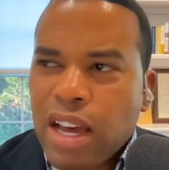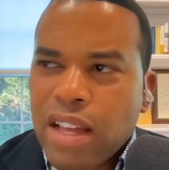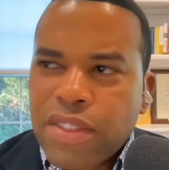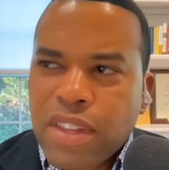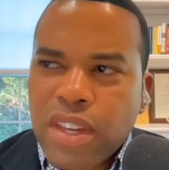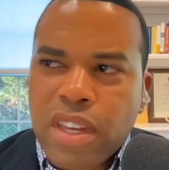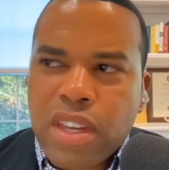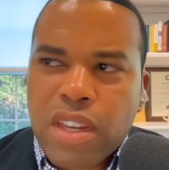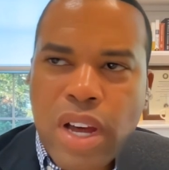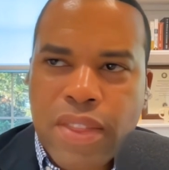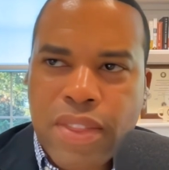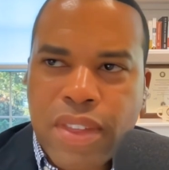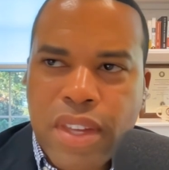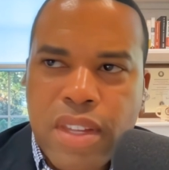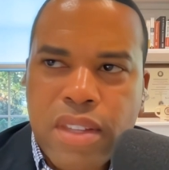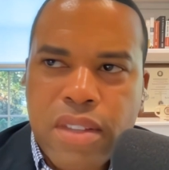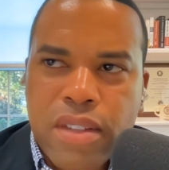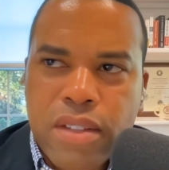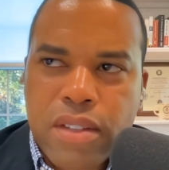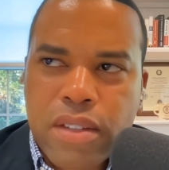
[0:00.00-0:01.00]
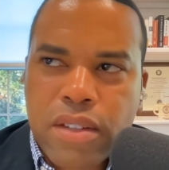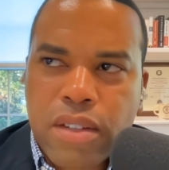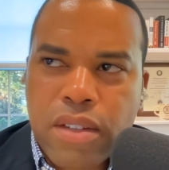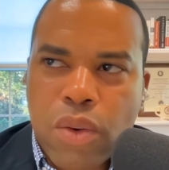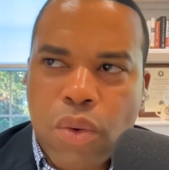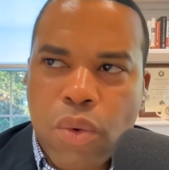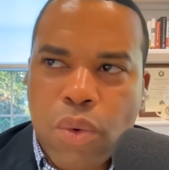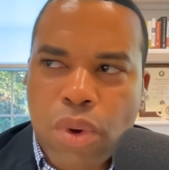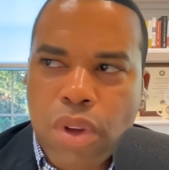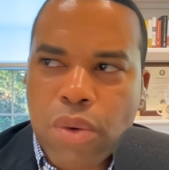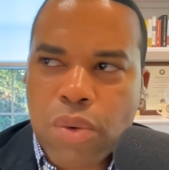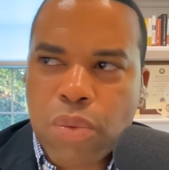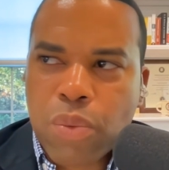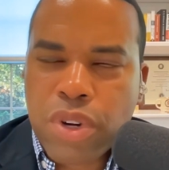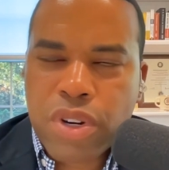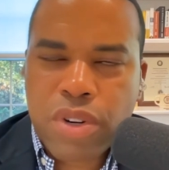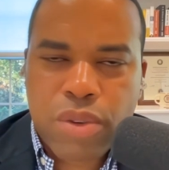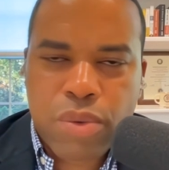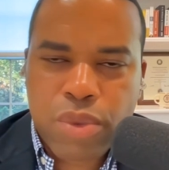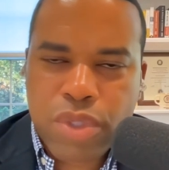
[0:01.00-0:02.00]
Yeah, I think
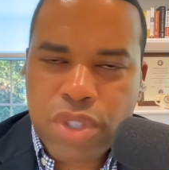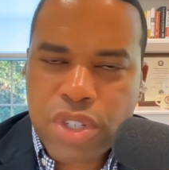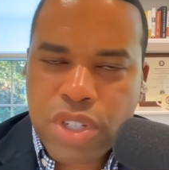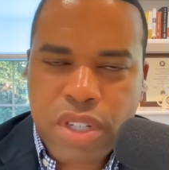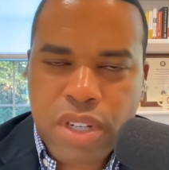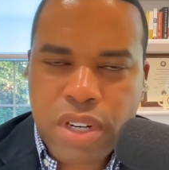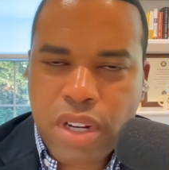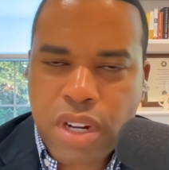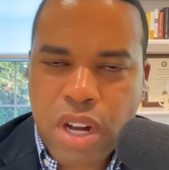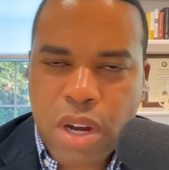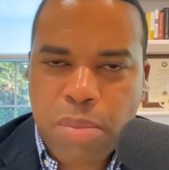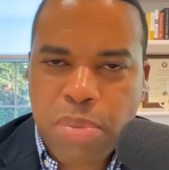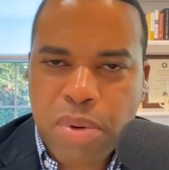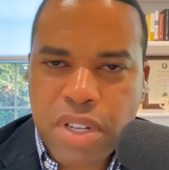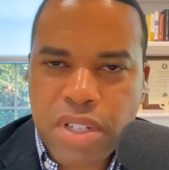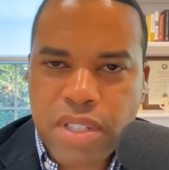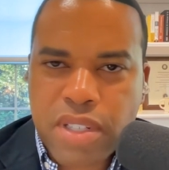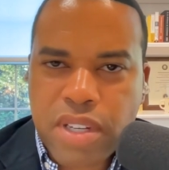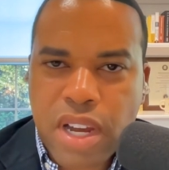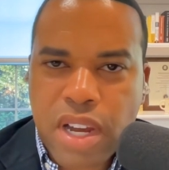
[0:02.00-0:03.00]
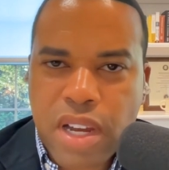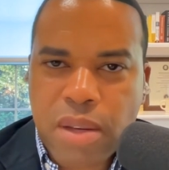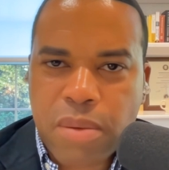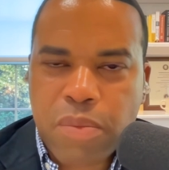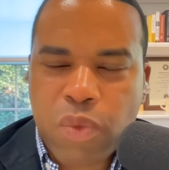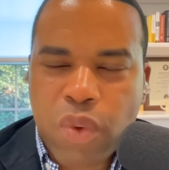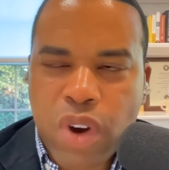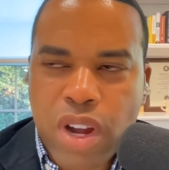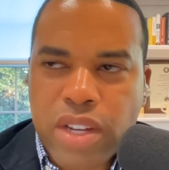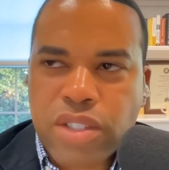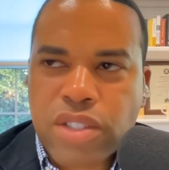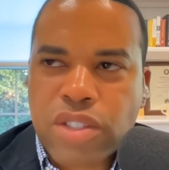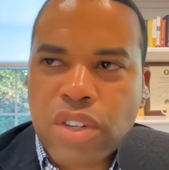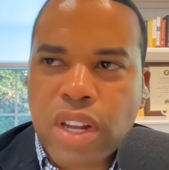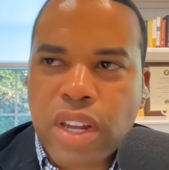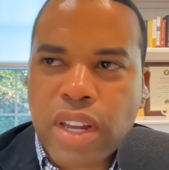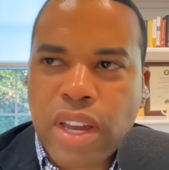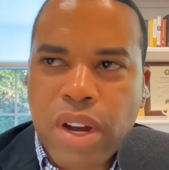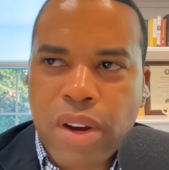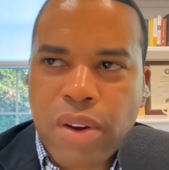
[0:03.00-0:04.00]
we're just in a complex time, right? So
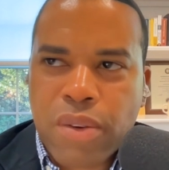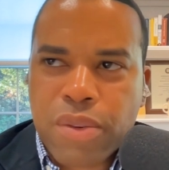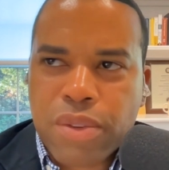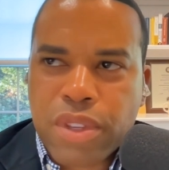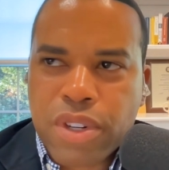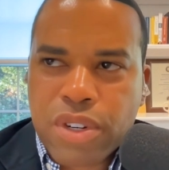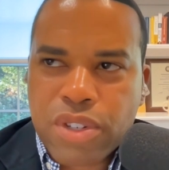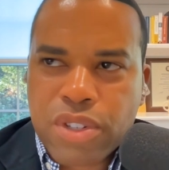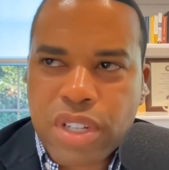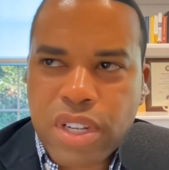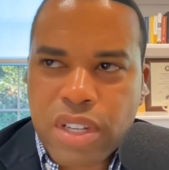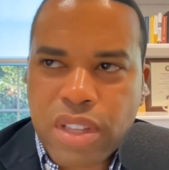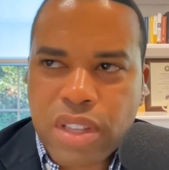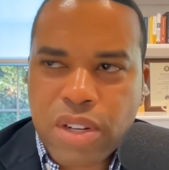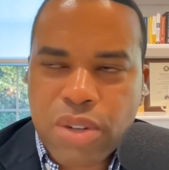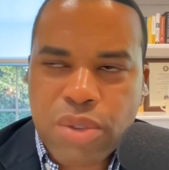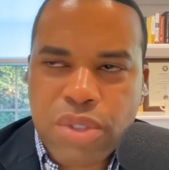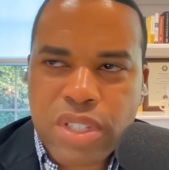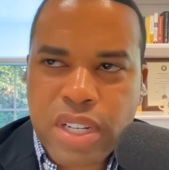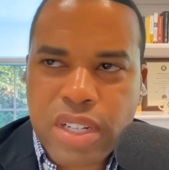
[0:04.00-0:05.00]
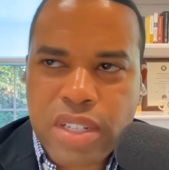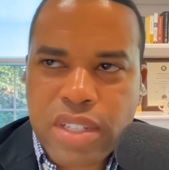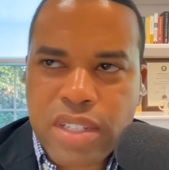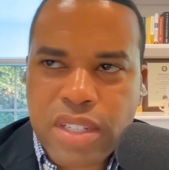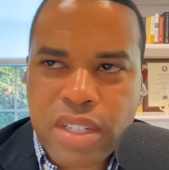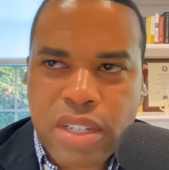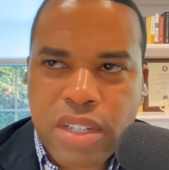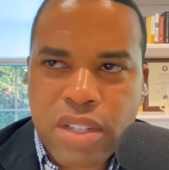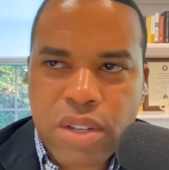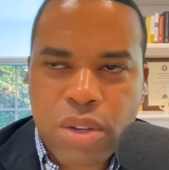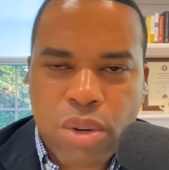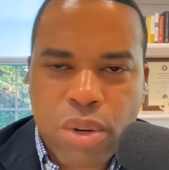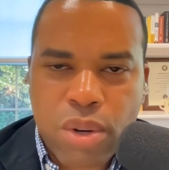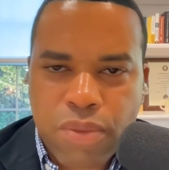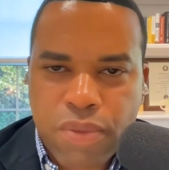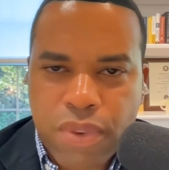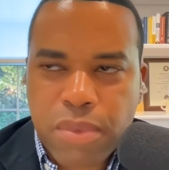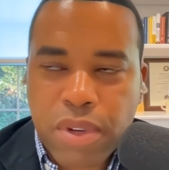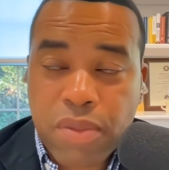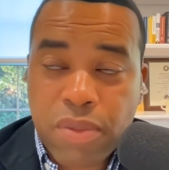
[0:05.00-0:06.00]
like there was a
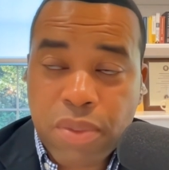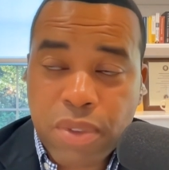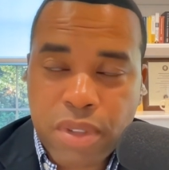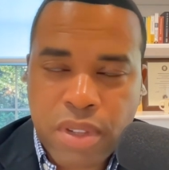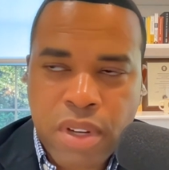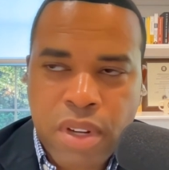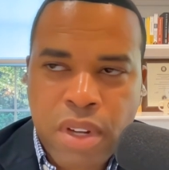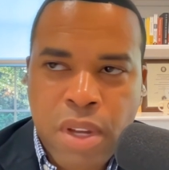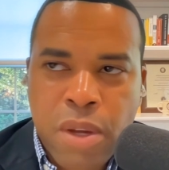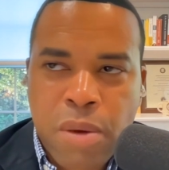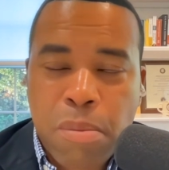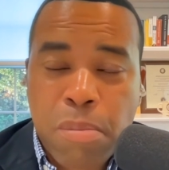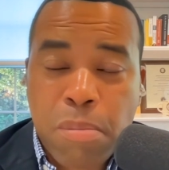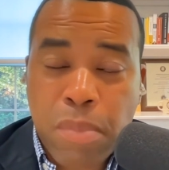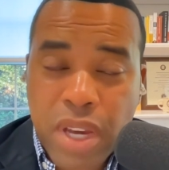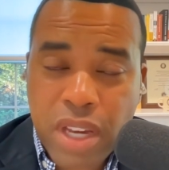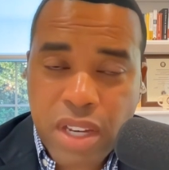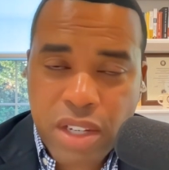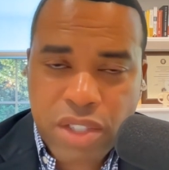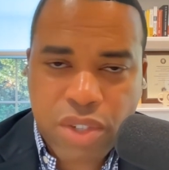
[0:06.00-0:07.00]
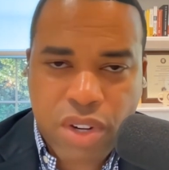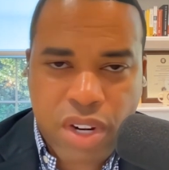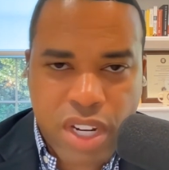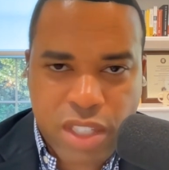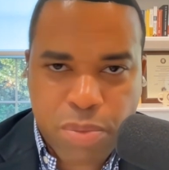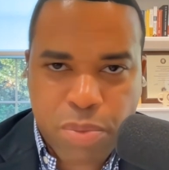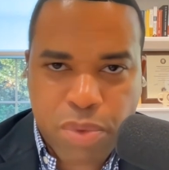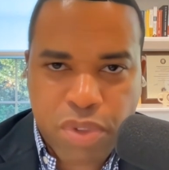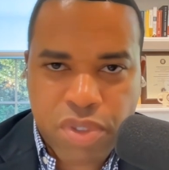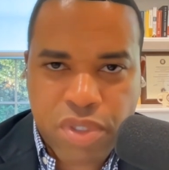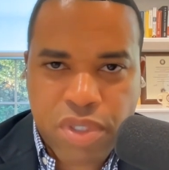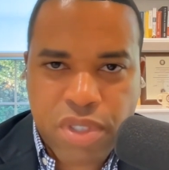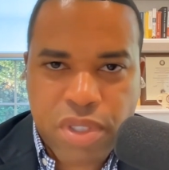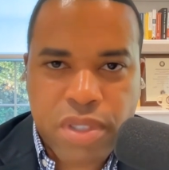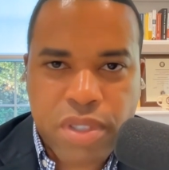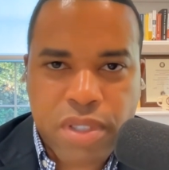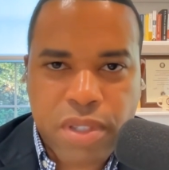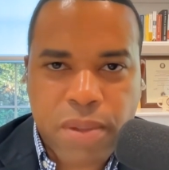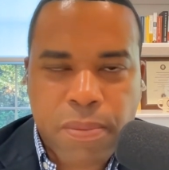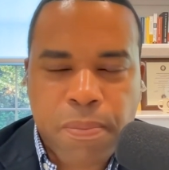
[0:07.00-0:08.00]
CEO of a major hospital
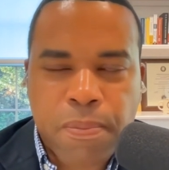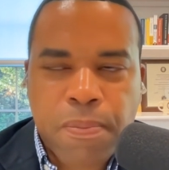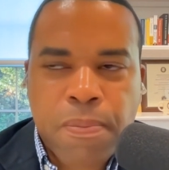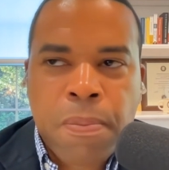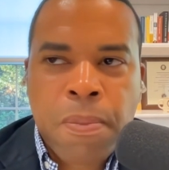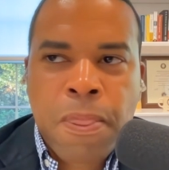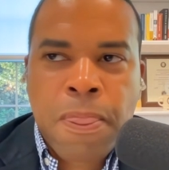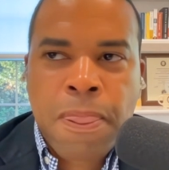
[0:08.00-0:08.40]
system